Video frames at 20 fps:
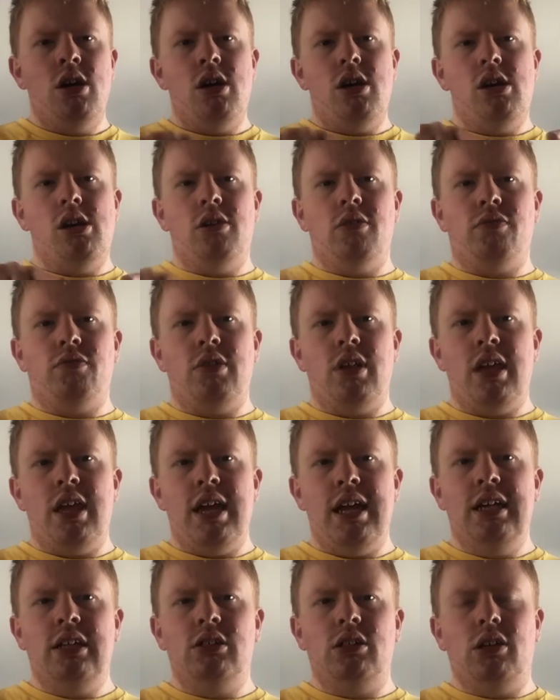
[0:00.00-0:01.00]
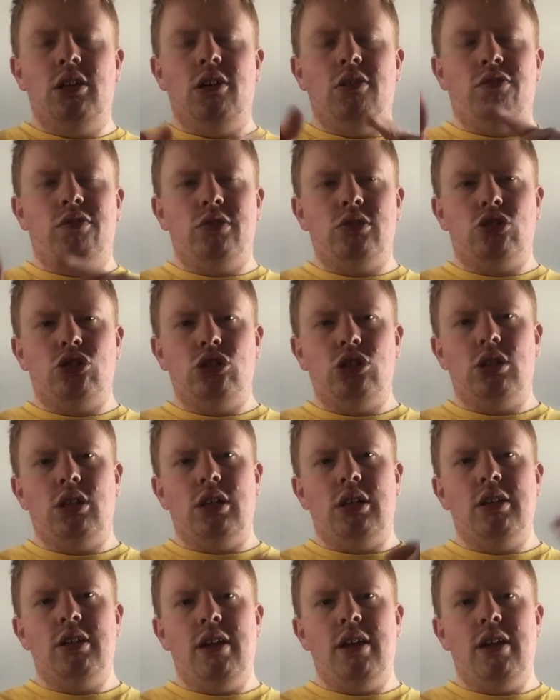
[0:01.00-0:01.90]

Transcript: of the egg of a duck